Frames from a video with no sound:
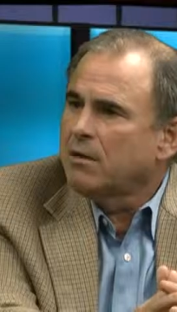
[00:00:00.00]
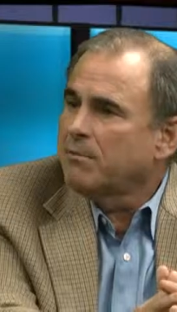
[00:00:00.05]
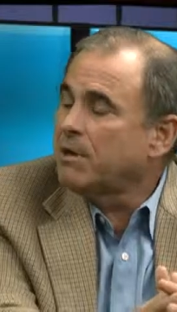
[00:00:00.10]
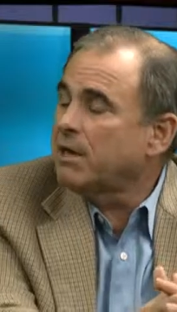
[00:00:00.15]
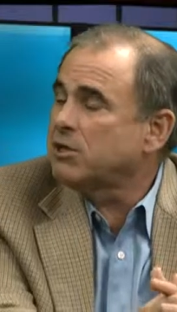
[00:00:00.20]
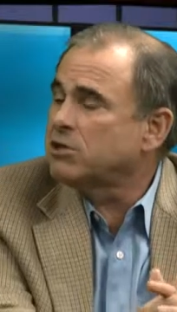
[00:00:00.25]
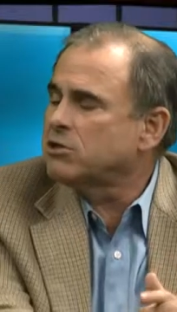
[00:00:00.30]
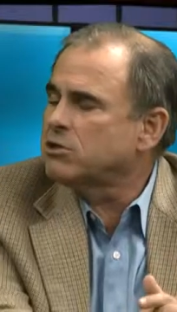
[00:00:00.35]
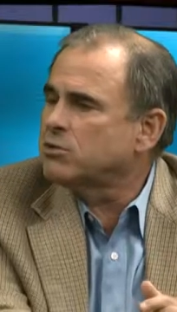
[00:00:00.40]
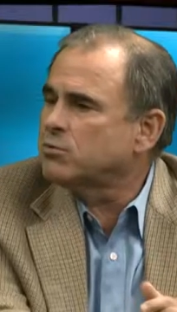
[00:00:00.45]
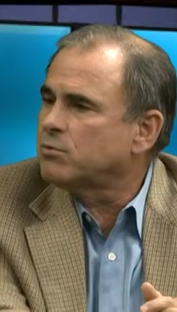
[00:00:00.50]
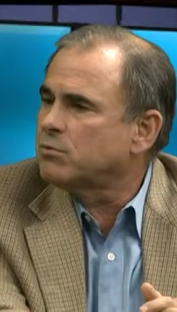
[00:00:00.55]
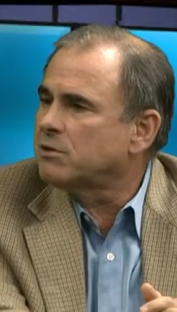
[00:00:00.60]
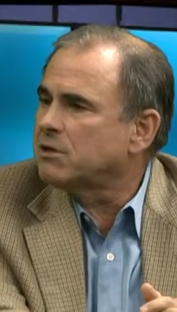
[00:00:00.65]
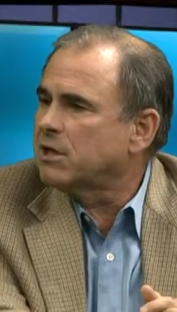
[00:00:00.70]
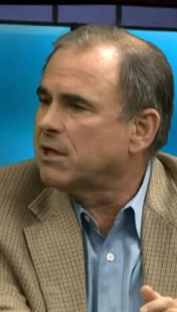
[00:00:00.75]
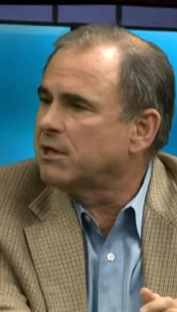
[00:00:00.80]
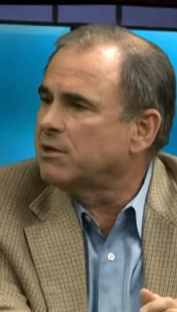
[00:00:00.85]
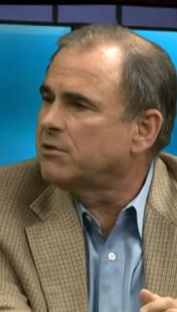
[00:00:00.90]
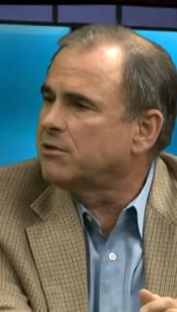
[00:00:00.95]
Patients will
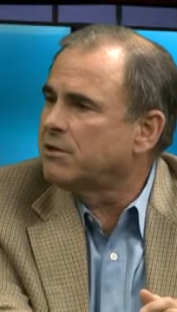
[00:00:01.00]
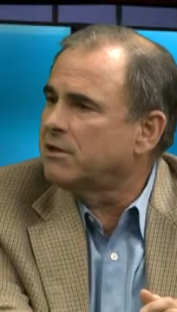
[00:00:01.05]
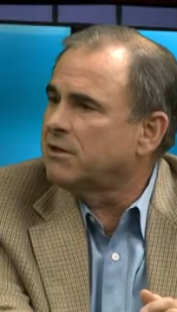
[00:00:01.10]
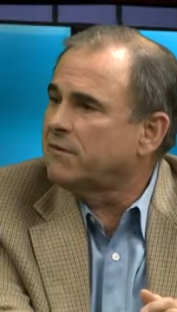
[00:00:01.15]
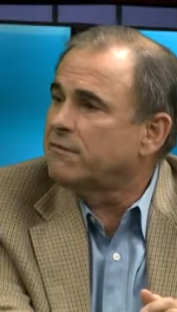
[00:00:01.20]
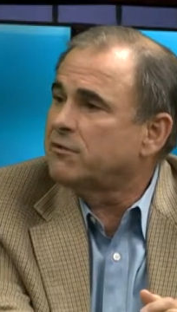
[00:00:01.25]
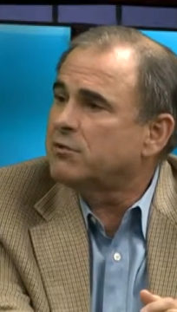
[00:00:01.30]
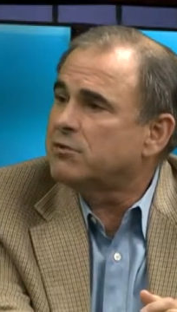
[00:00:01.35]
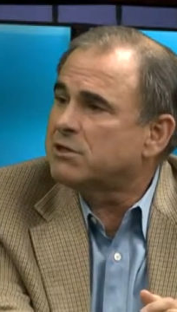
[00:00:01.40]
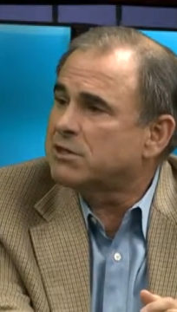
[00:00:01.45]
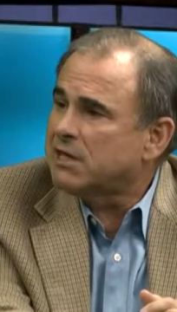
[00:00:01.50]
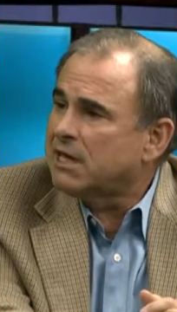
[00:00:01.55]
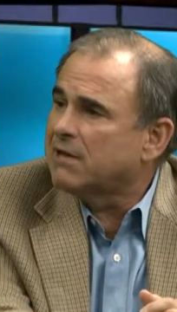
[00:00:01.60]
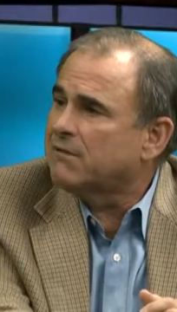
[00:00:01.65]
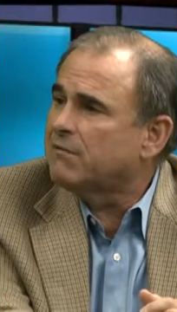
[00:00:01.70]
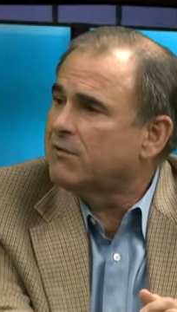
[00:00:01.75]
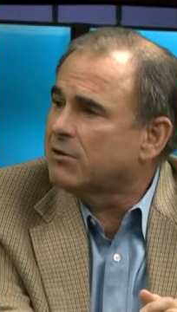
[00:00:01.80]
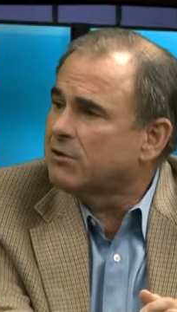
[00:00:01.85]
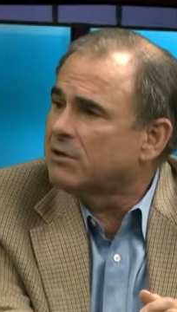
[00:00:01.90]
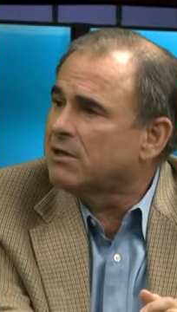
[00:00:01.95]
tell you that if you
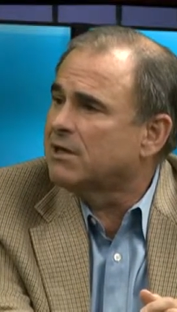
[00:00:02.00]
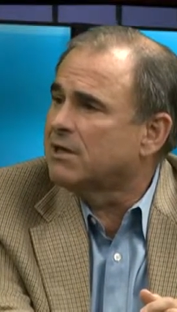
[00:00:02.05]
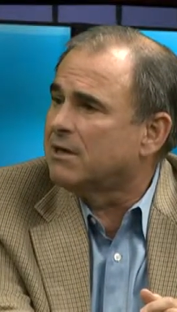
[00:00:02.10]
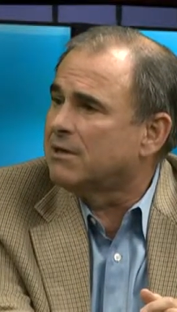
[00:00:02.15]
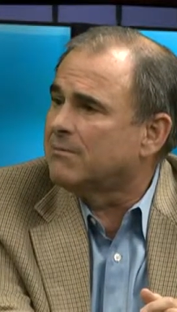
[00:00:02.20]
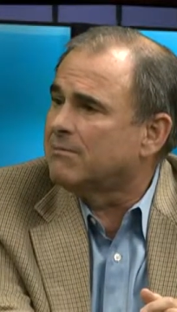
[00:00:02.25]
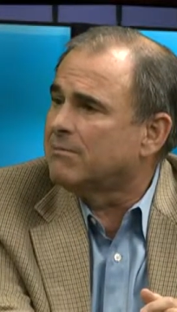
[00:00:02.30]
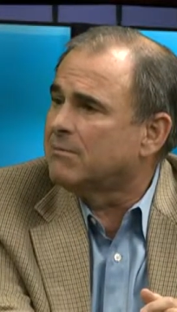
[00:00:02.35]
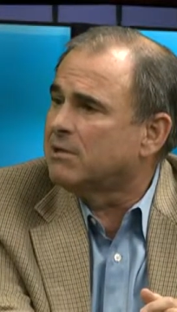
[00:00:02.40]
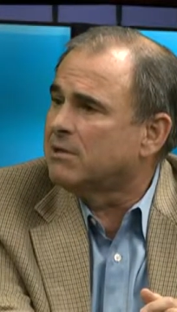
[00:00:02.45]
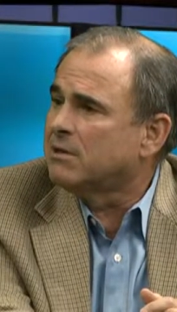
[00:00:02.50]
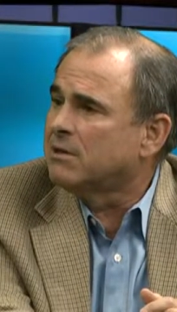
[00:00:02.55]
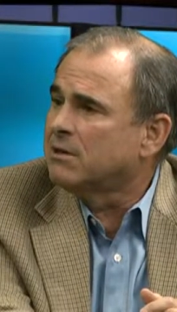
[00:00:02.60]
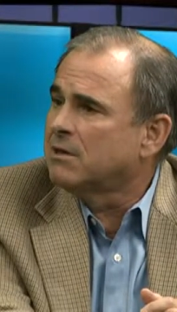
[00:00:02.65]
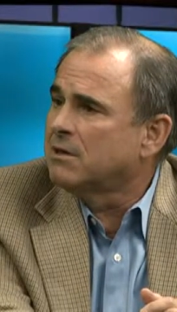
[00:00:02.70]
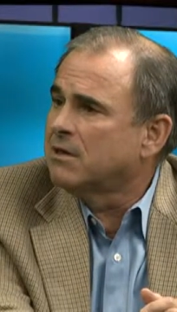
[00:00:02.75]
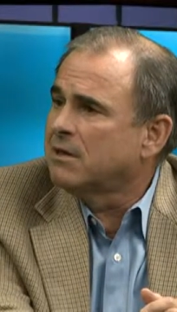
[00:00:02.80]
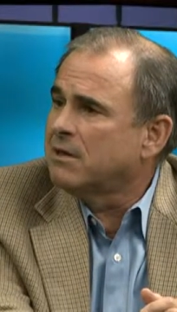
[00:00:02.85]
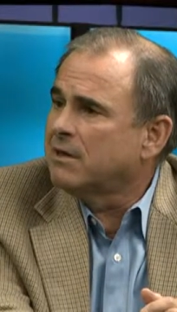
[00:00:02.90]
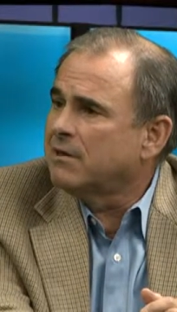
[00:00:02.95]
save their limb,
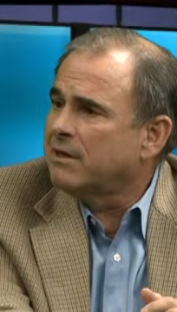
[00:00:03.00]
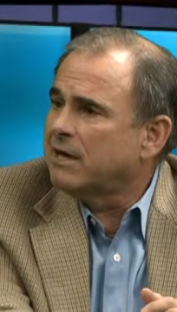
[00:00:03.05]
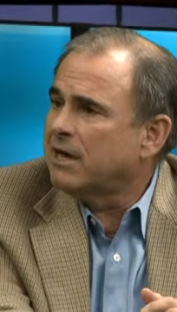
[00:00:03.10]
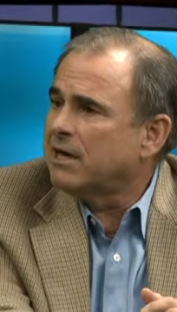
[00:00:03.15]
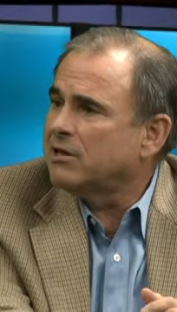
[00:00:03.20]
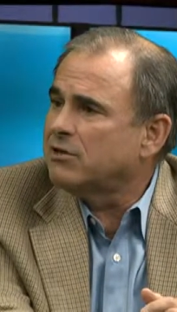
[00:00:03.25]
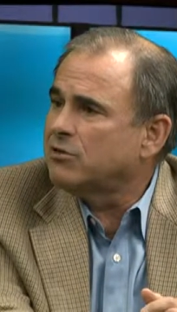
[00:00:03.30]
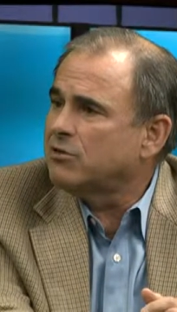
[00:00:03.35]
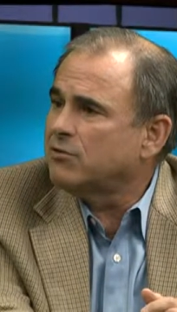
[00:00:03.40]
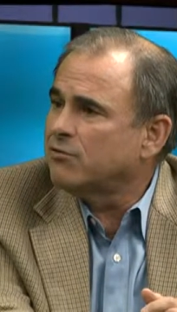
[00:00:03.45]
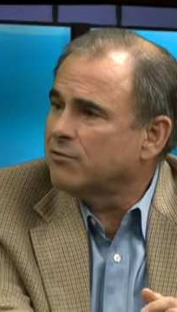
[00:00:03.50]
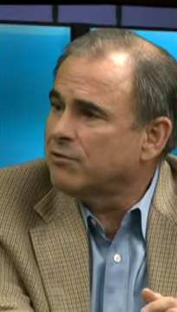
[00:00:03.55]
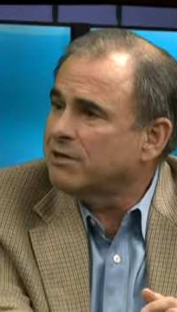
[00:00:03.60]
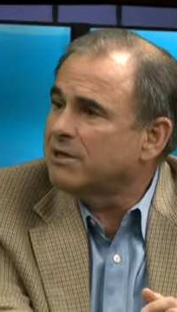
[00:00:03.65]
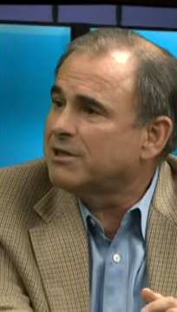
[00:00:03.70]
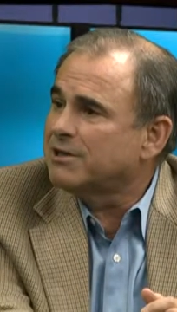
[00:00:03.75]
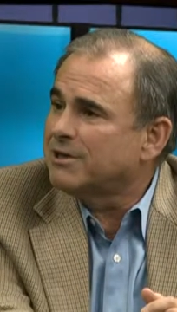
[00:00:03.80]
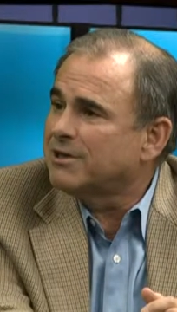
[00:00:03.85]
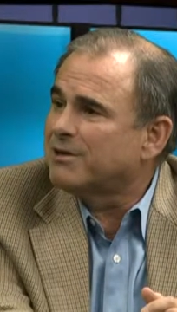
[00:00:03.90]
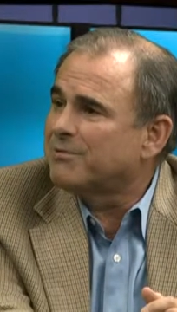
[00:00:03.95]
that you've
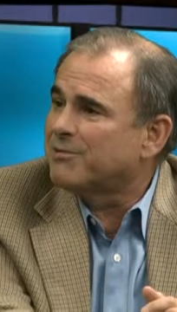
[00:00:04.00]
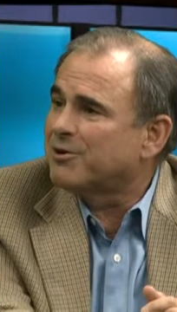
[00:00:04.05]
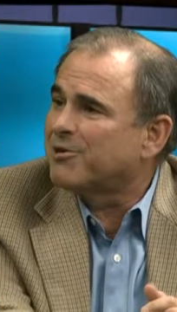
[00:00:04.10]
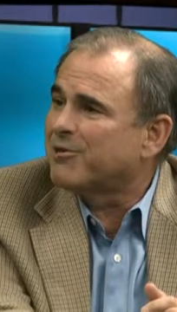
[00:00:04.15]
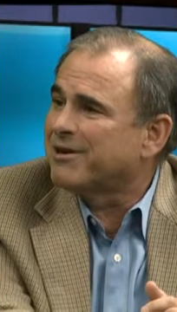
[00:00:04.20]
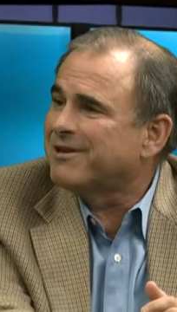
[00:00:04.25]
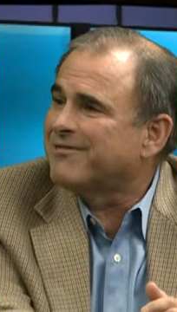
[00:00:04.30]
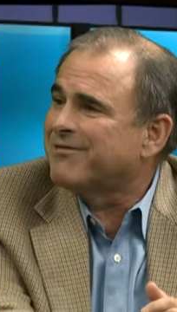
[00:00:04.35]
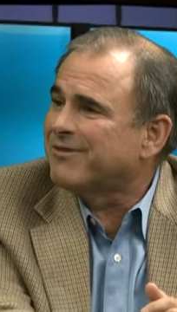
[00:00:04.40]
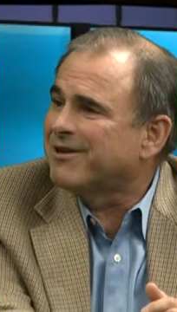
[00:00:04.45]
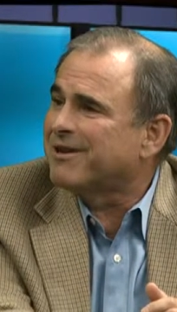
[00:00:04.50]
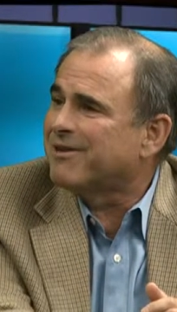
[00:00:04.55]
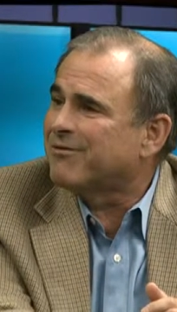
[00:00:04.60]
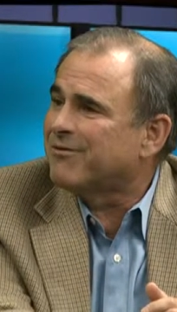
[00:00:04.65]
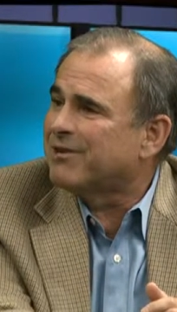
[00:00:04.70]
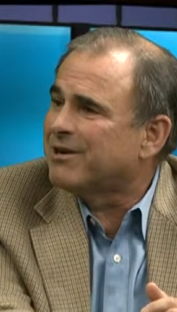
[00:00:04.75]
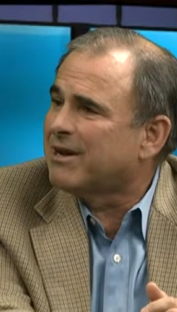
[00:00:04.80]
really done them a great favor.